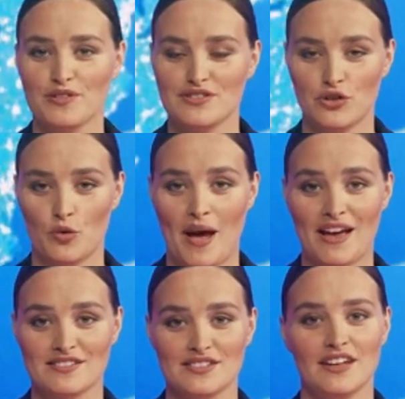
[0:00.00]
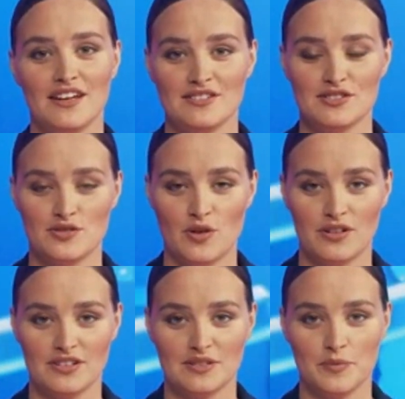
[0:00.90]
Matteo Salvini,
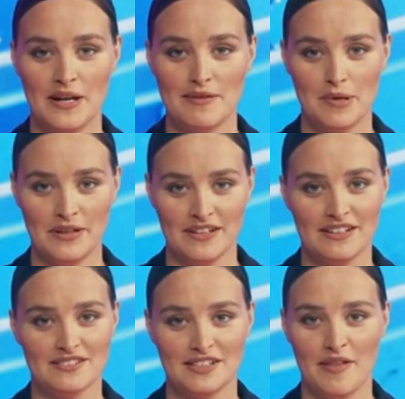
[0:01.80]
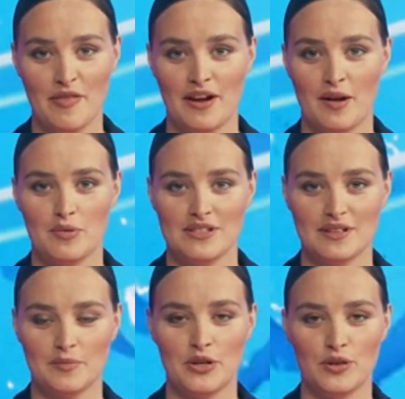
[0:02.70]
said a great Italian
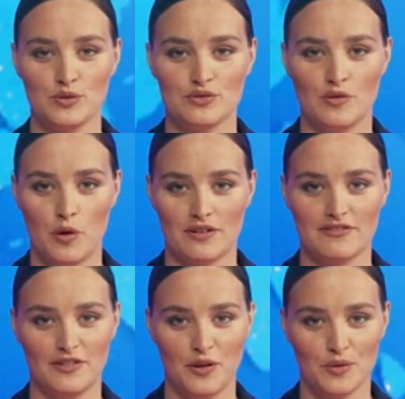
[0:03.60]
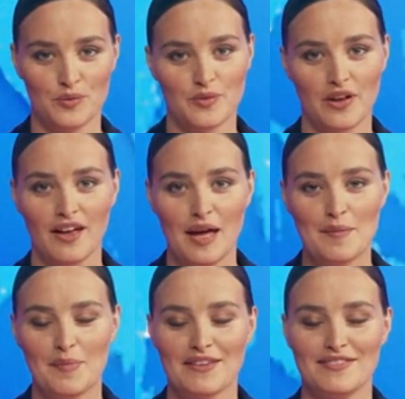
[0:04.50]
decided to say goodbye to us,
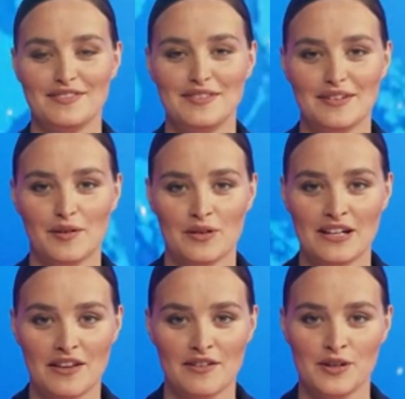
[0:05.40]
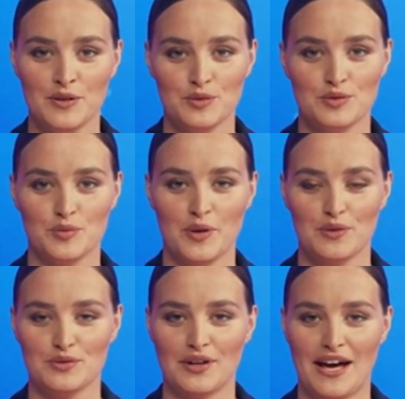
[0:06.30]
and asked for a minute's silence
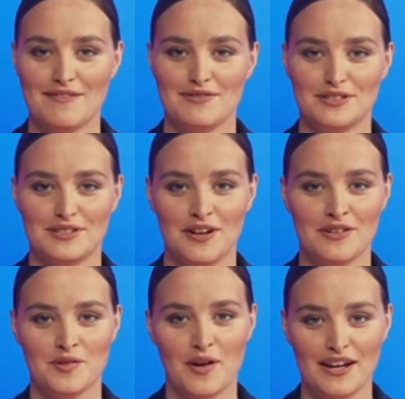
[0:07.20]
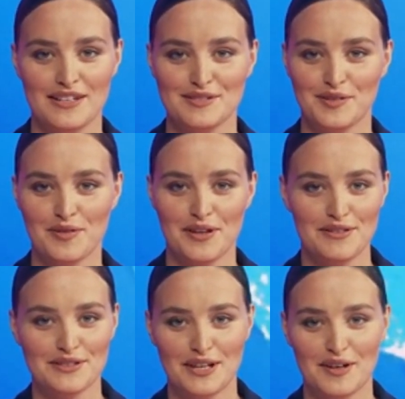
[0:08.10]
to mark his passing.
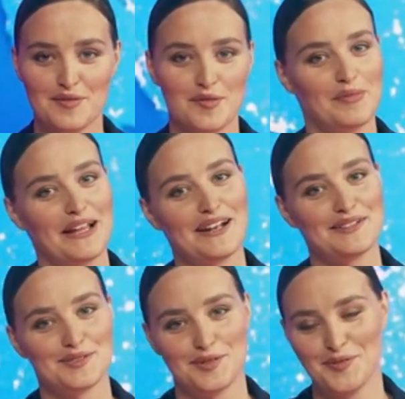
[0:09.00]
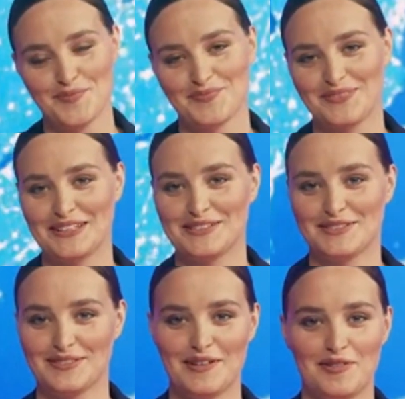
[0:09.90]
Russian President Vladimir
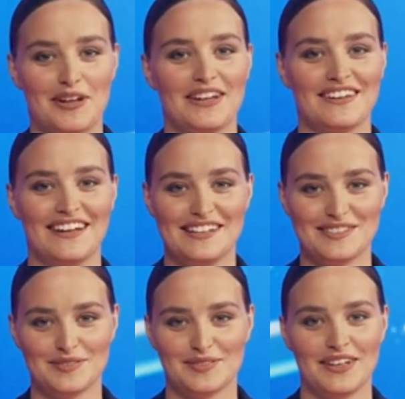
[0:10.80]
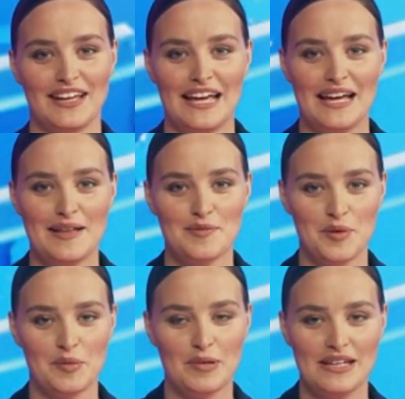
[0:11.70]
Putin expressed his
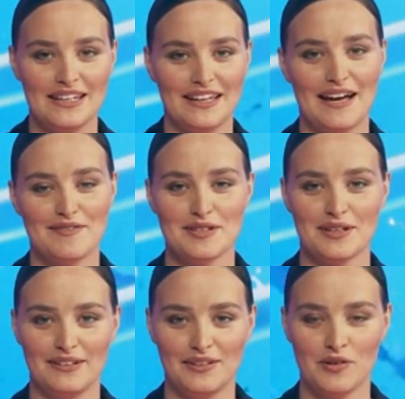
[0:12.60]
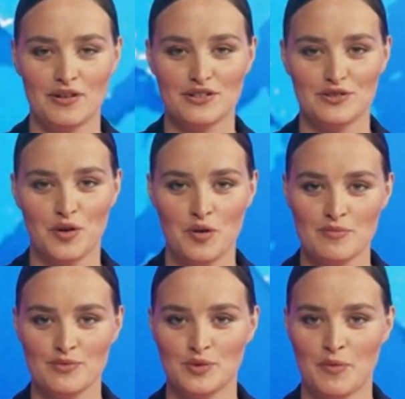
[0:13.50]
condolences following Berlusconi's death,
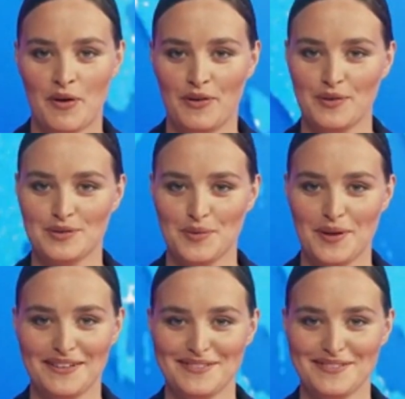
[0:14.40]
describing him